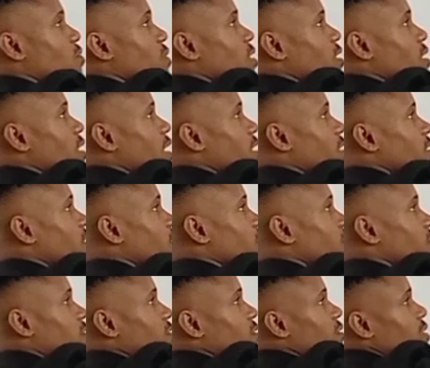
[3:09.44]
something like
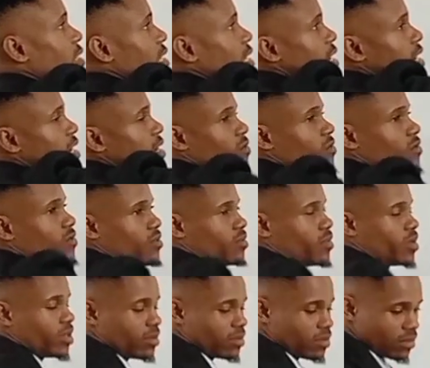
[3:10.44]
this, they are
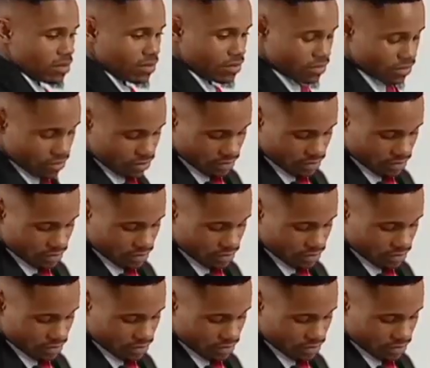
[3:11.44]
alphabets.